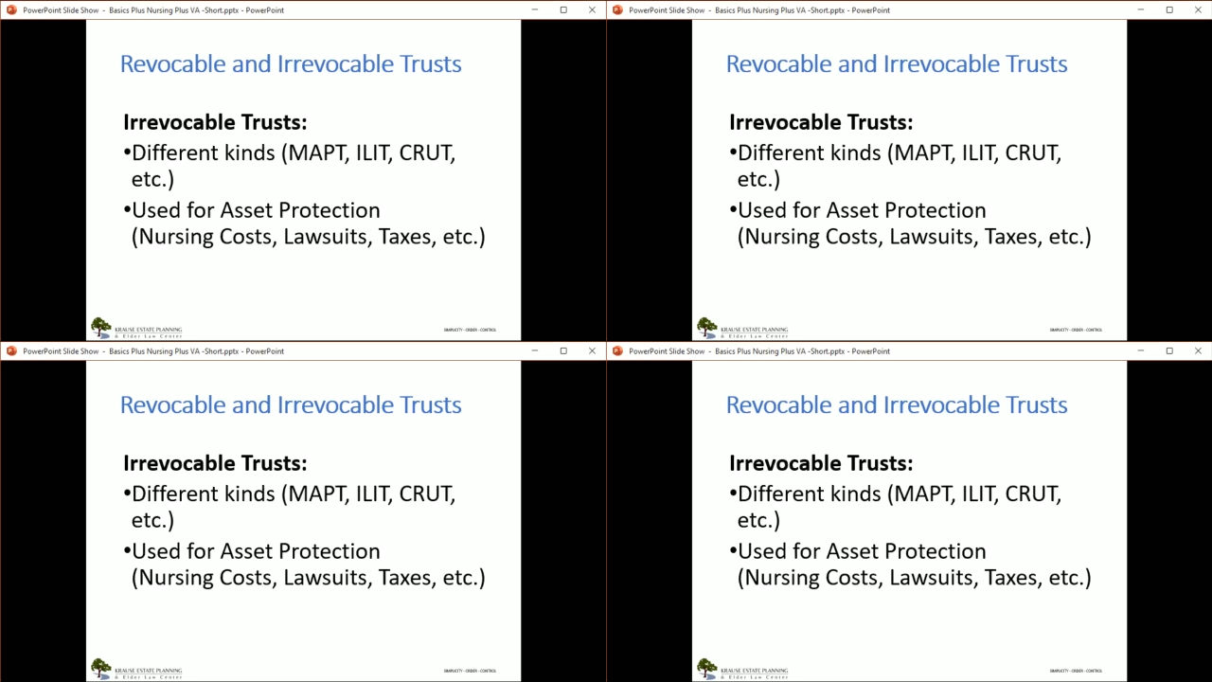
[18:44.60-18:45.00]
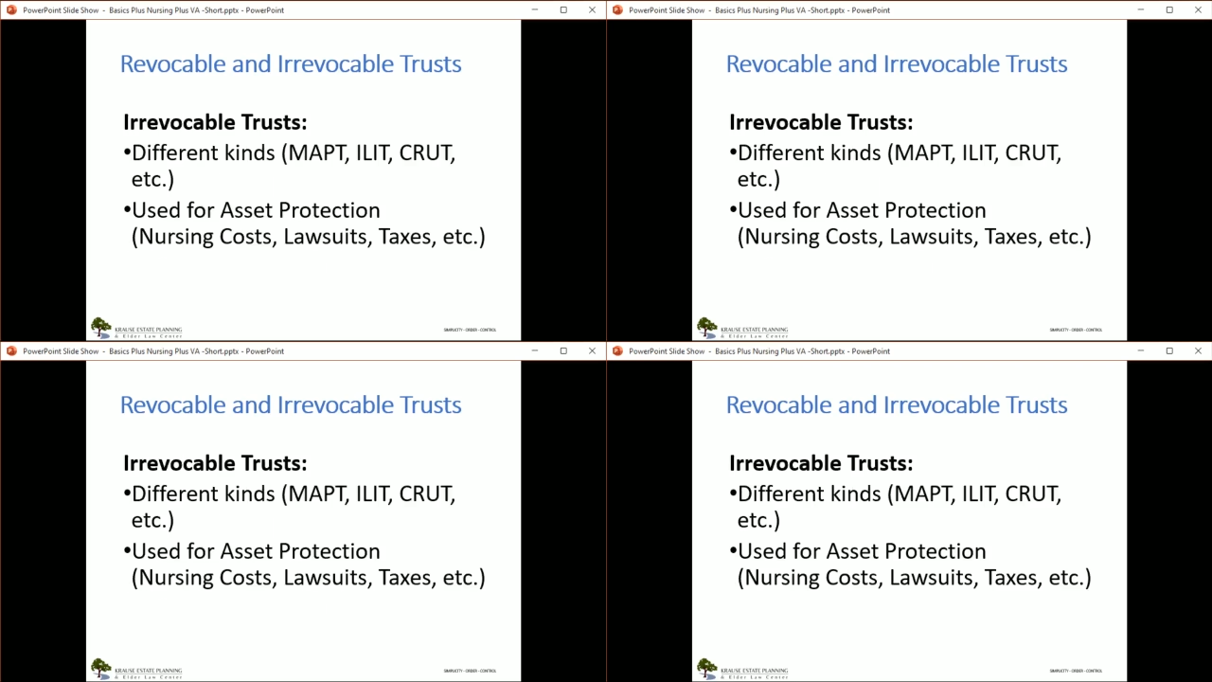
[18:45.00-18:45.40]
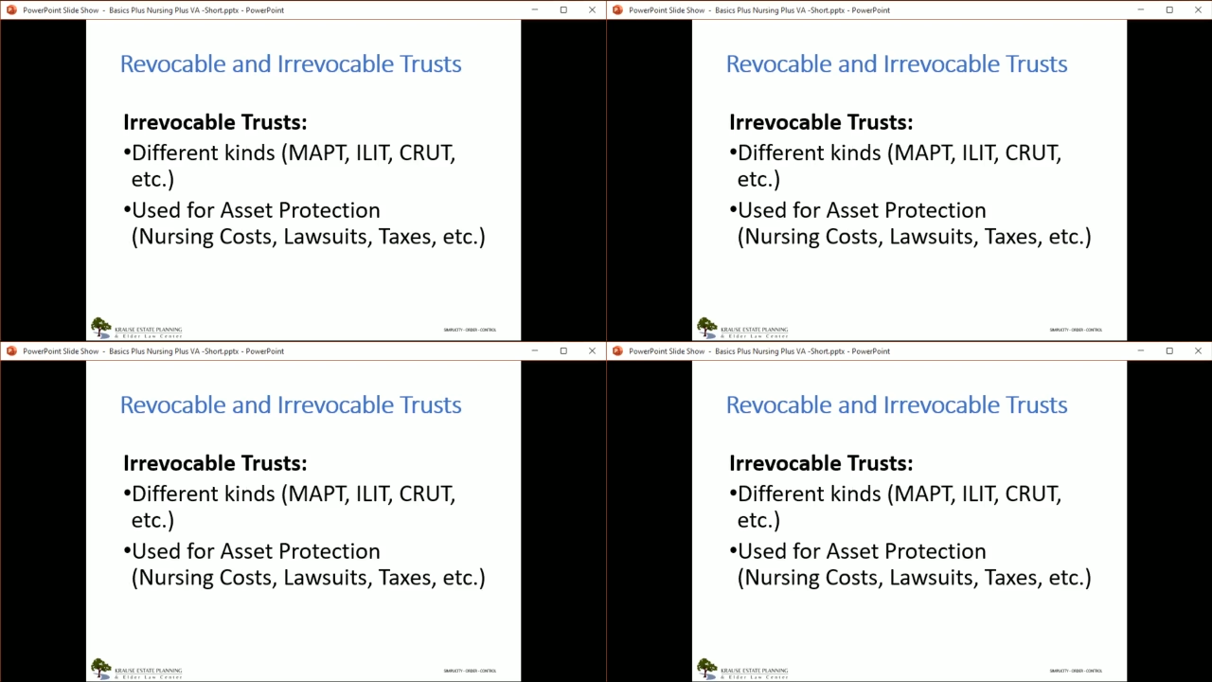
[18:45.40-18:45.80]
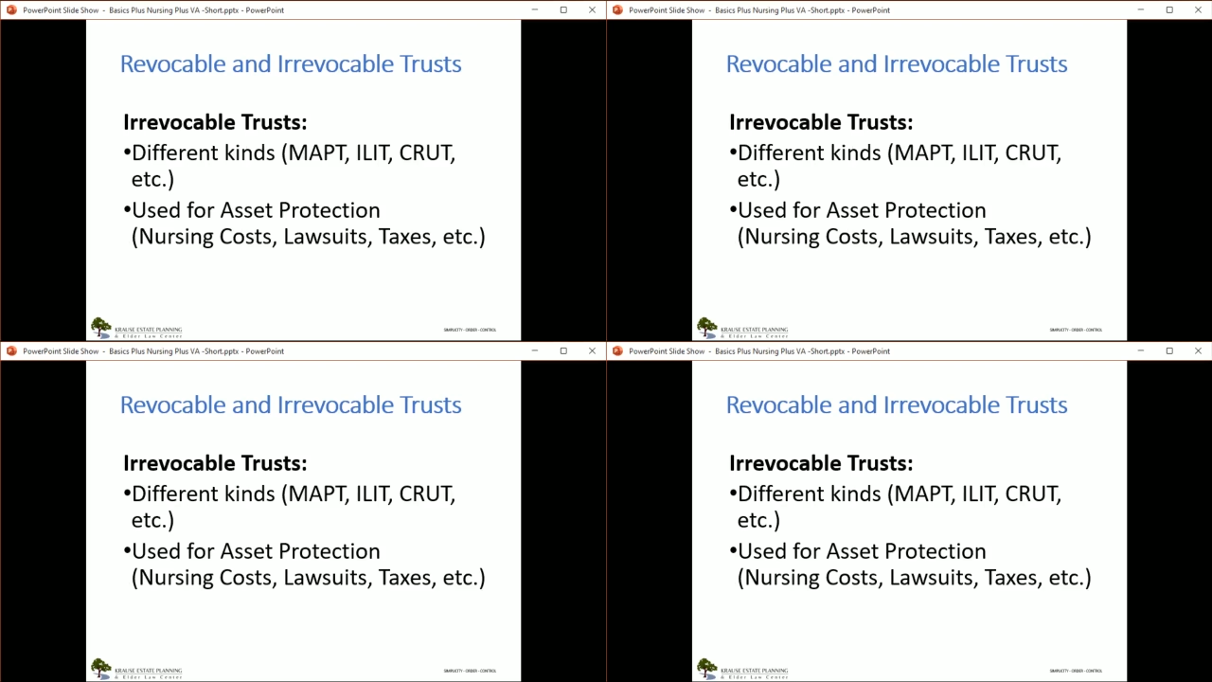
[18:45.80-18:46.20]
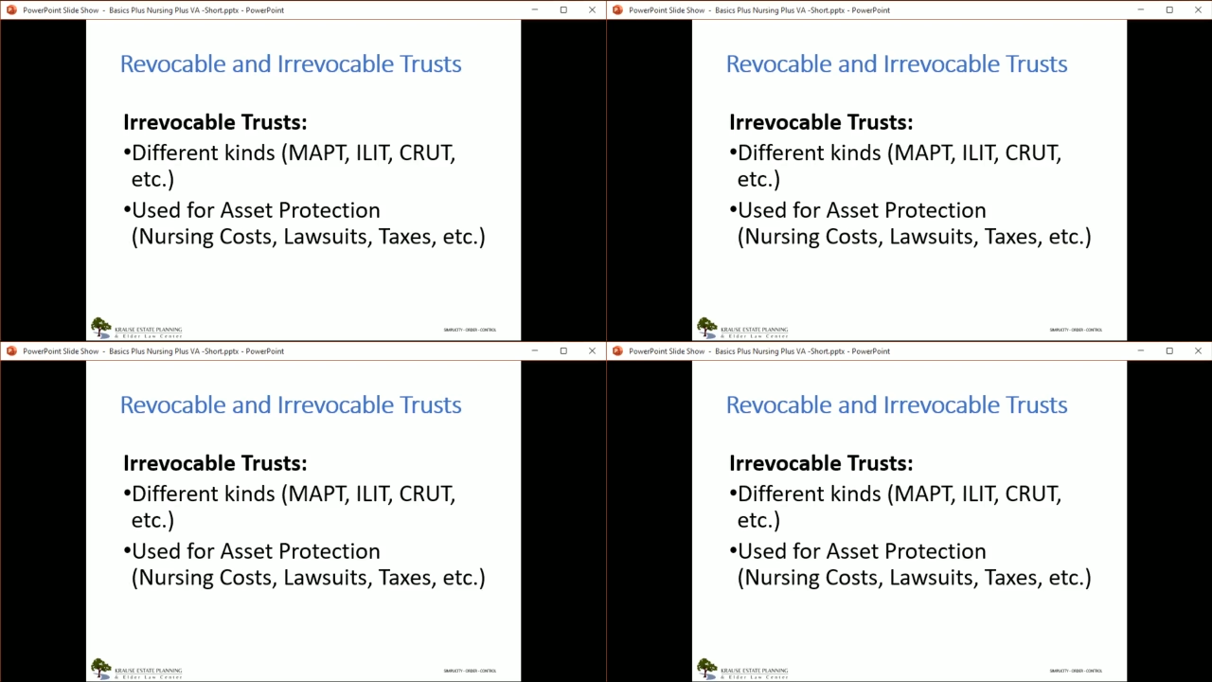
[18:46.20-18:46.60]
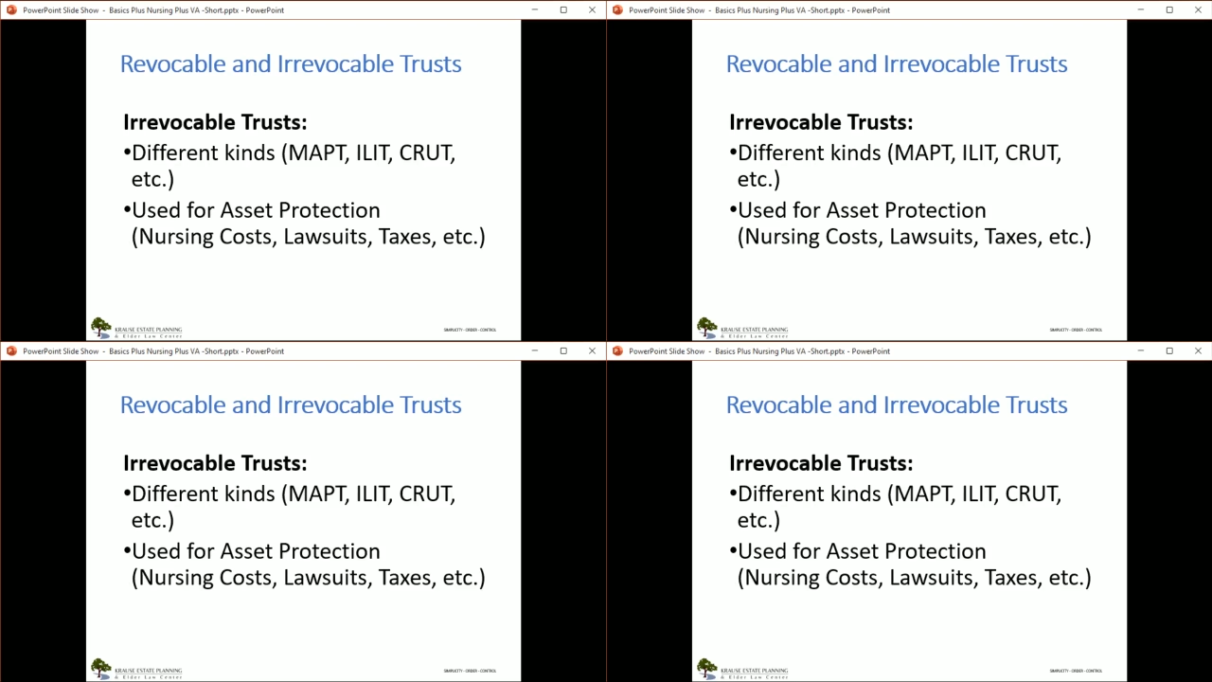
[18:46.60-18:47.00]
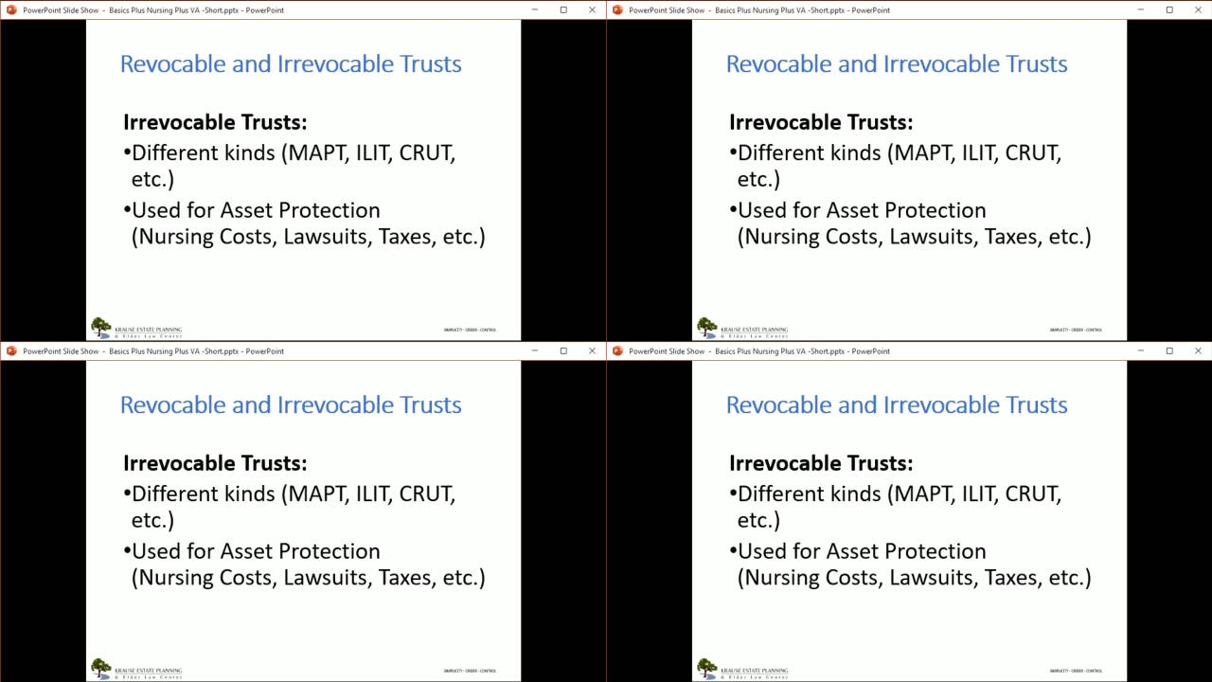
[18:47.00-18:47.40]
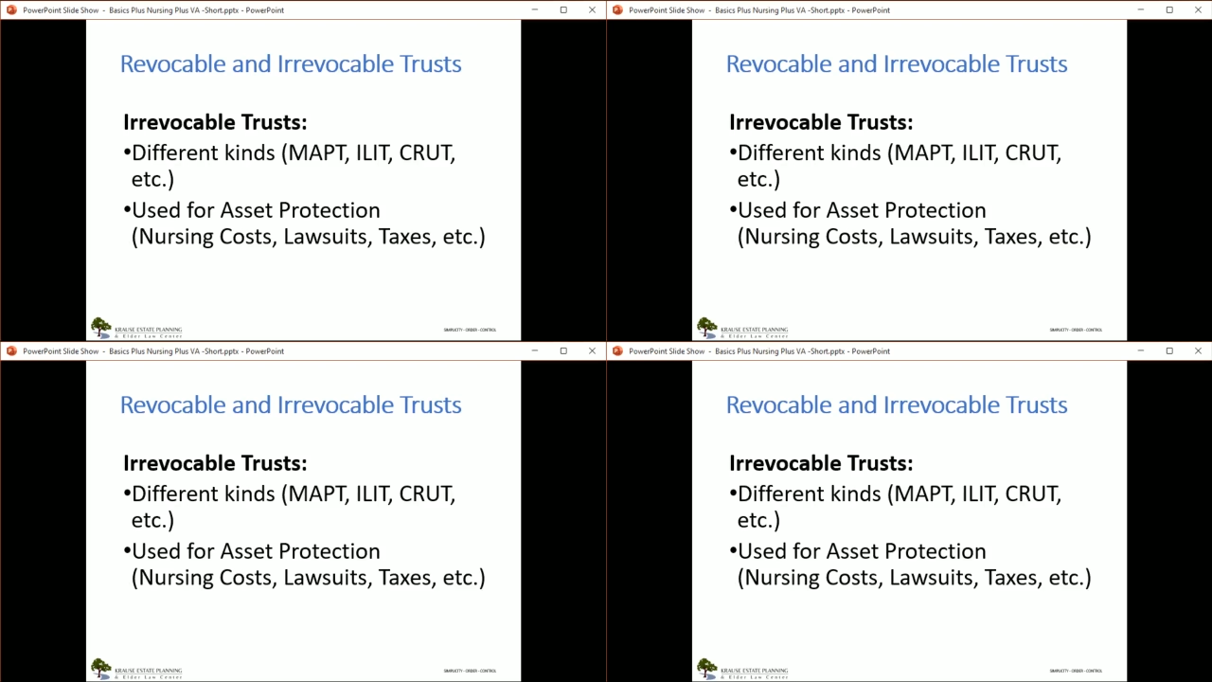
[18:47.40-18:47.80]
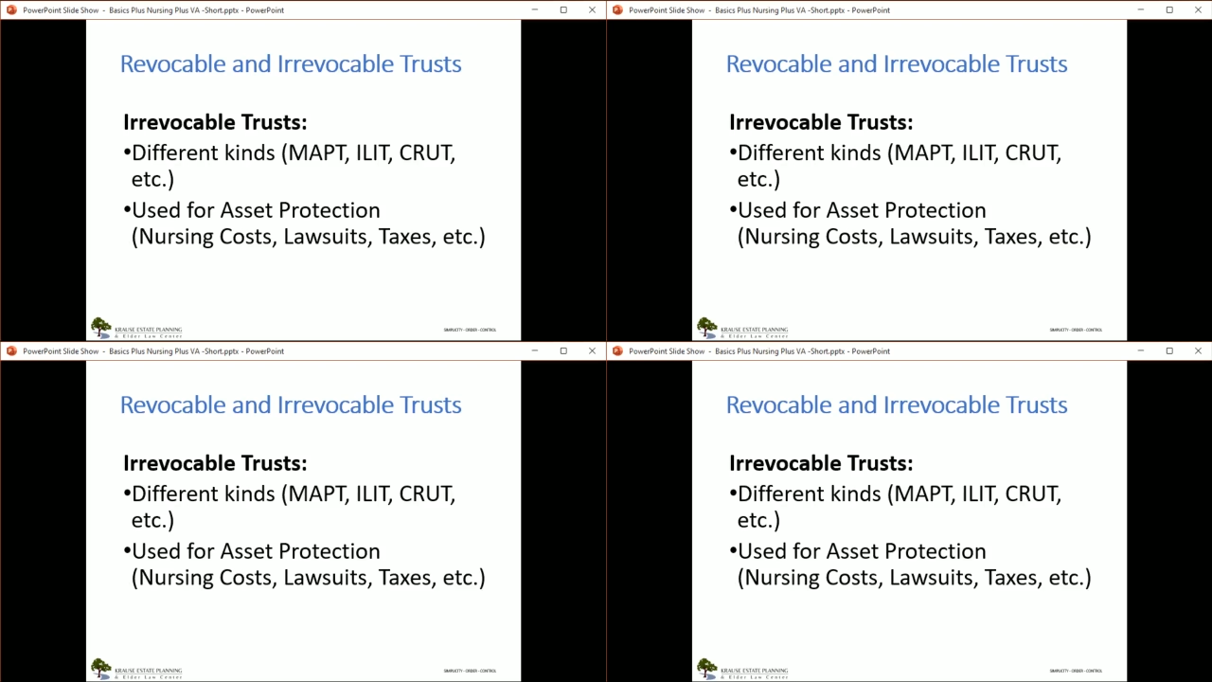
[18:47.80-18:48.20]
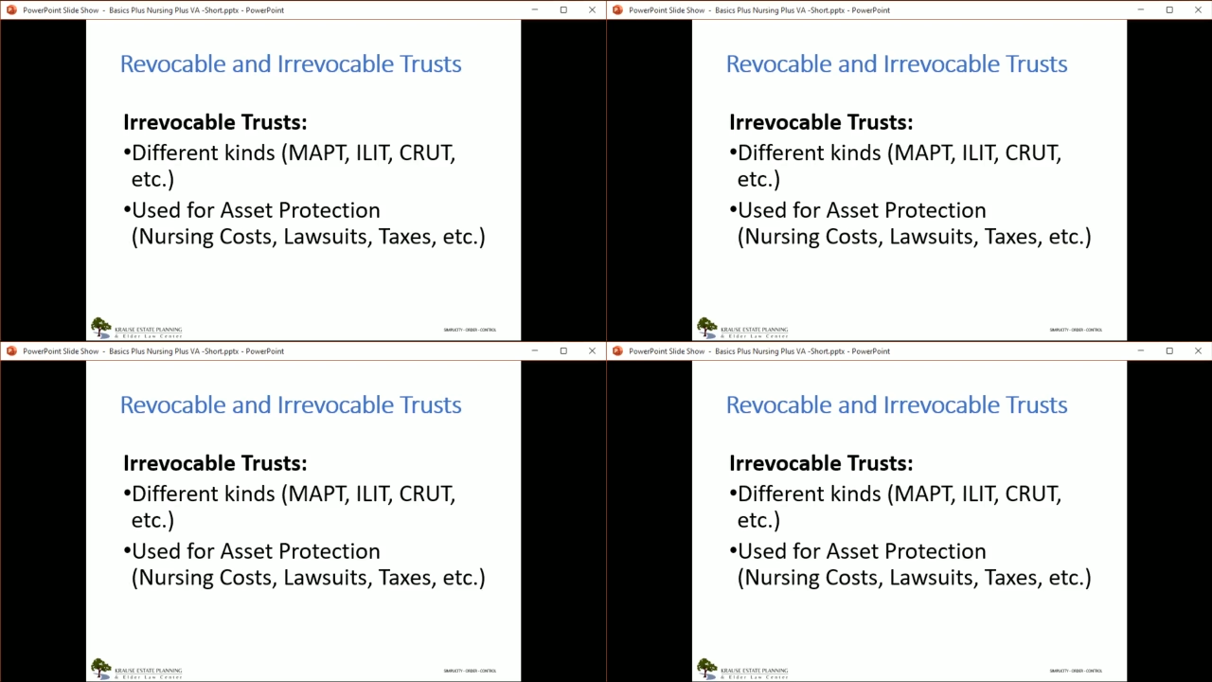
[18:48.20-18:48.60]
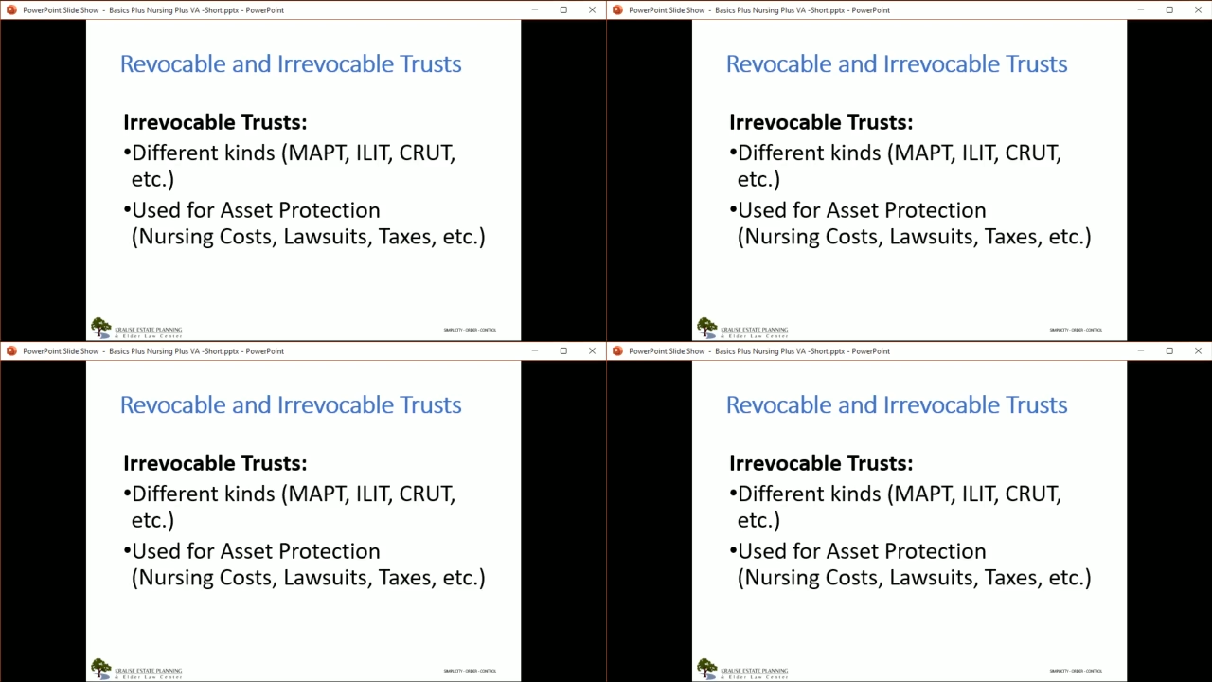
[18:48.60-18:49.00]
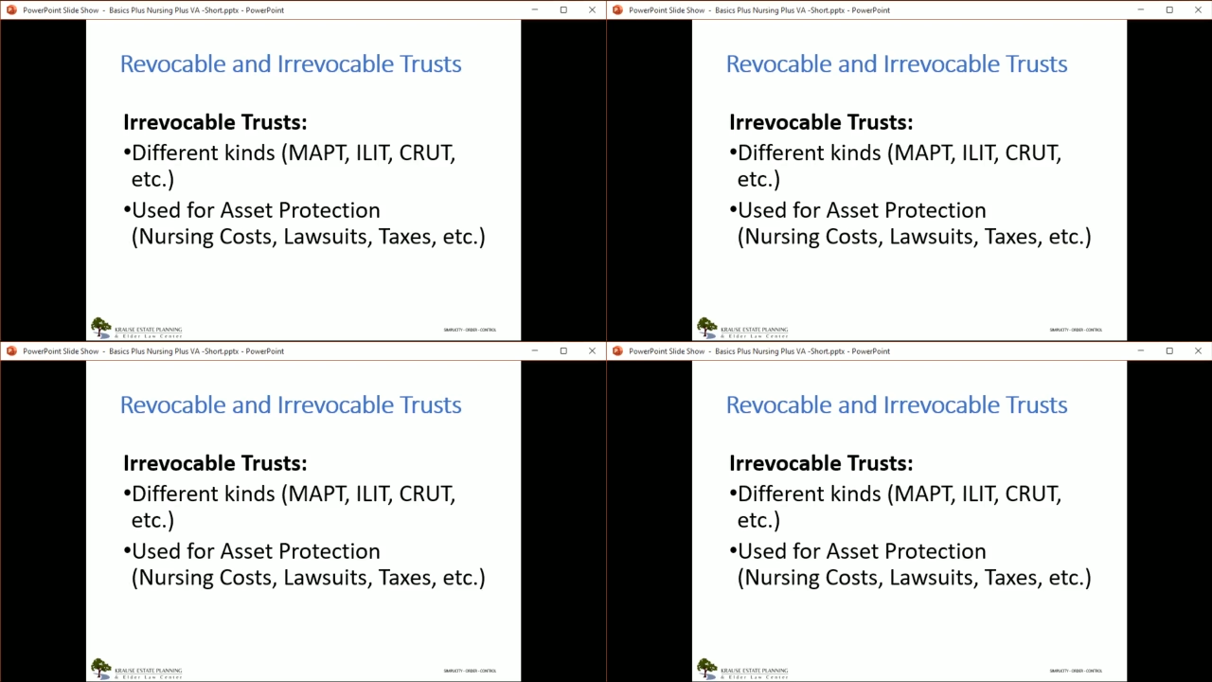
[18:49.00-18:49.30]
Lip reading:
[unreadable: no face in view]